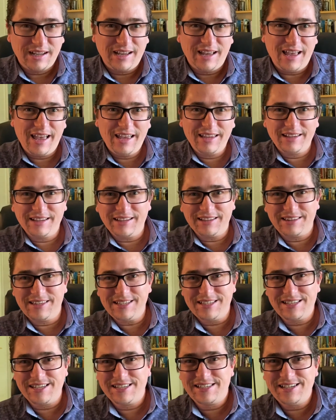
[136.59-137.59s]
And
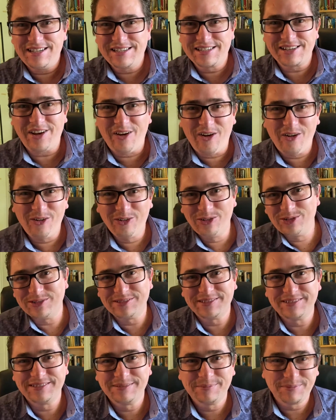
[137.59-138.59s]
this is his
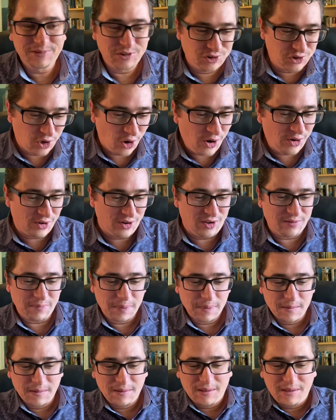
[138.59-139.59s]
own journal.
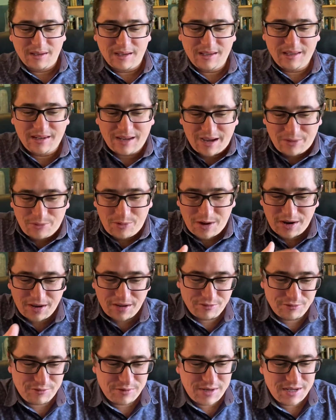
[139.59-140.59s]
And I want
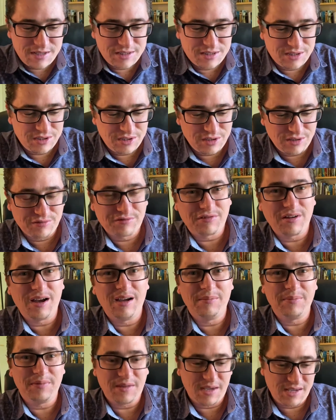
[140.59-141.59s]
to read to you
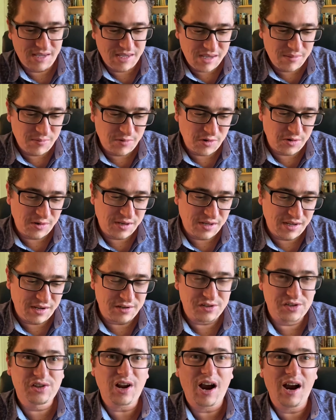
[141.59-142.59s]
from the Hebrew here,
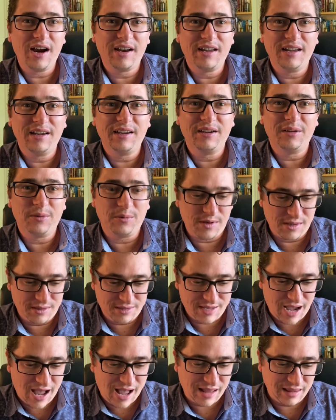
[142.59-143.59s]
starting with
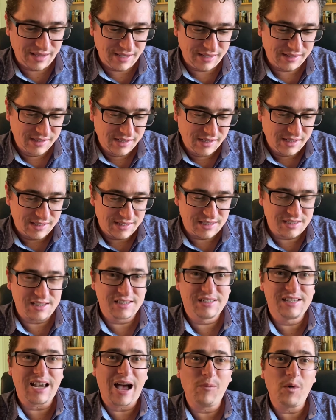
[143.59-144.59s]
Dalit. This is
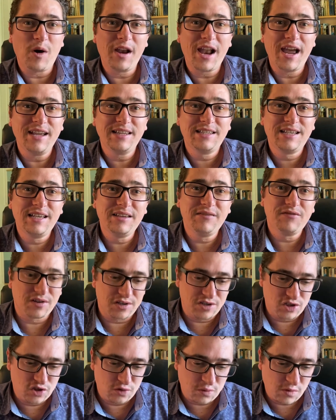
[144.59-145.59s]
Psalm 119,
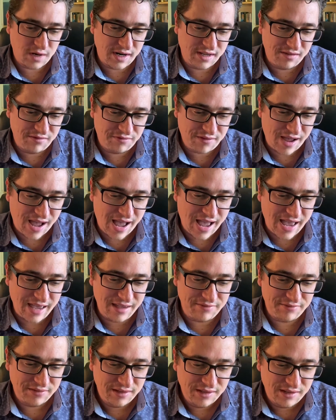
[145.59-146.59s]
verse
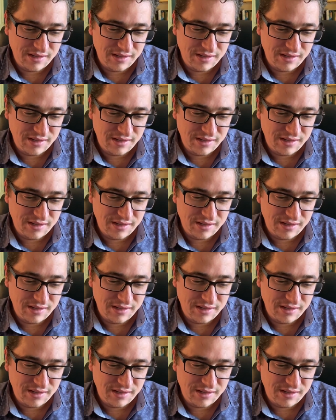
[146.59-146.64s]
25.